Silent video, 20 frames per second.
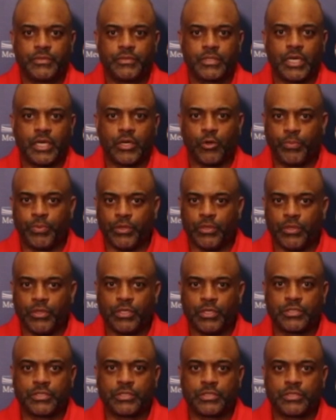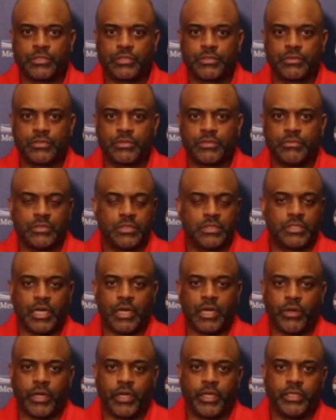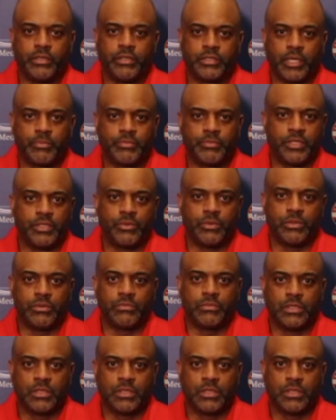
Got open looks, shot ready, stepped into it.